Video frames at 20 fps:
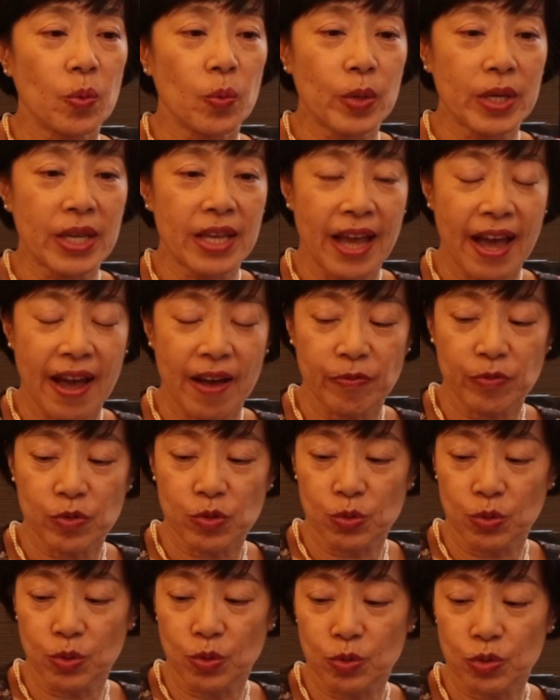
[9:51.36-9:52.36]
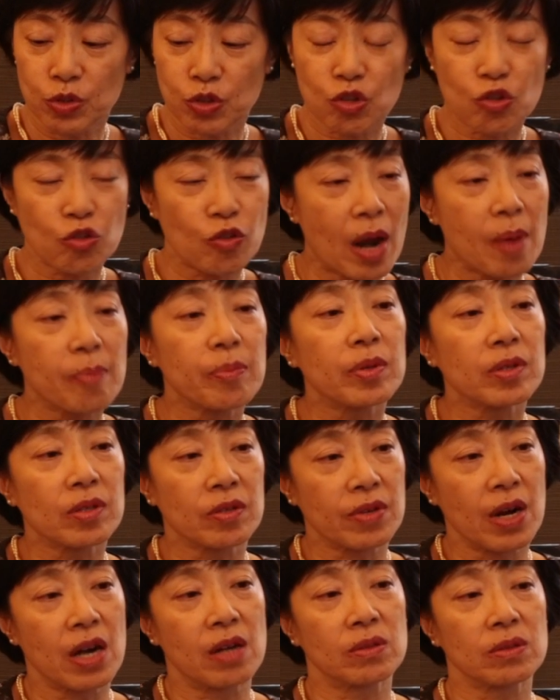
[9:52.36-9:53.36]
we have to scramble
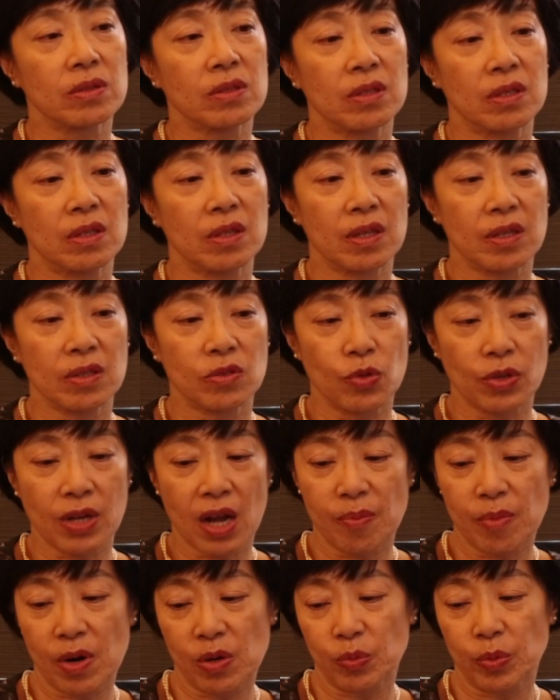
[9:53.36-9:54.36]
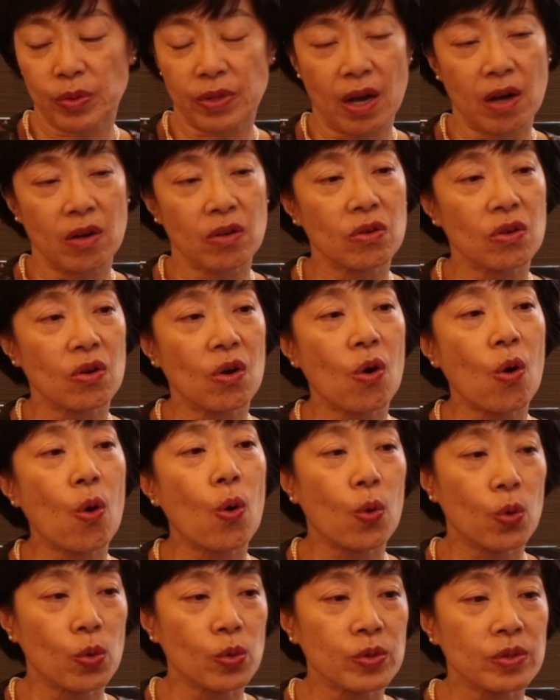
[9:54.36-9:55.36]
around to come up with our
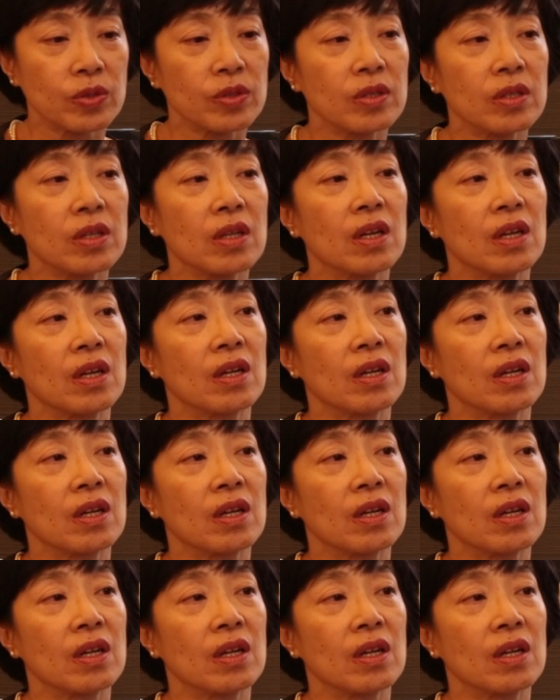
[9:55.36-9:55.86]
own